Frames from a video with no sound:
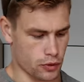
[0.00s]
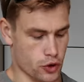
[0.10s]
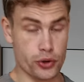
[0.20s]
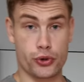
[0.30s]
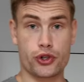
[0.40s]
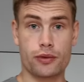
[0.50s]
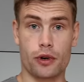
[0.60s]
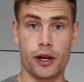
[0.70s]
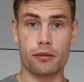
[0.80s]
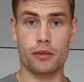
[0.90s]
juice,
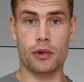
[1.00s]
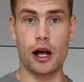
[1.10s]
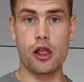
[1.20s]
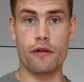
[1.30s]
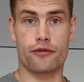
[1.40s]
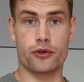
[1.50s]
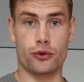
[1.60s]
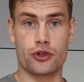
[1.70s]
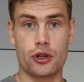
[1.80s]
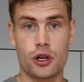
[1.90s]
right? I love
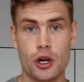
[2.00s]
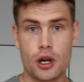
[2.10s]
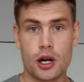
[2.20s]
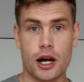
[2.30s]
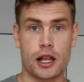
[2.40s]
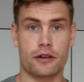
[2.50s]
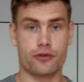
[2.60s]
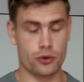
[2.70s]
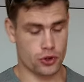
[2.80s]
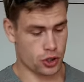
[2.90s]
fruit. I like
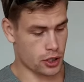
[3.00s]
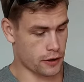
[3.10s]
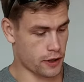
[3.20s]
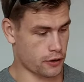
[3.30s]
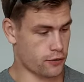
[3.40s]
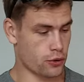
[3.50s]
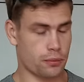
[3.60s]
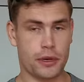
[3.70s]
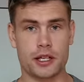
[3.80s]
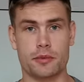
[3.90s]
fruit. I think
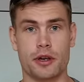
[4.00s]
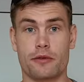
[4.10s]
fruit makes me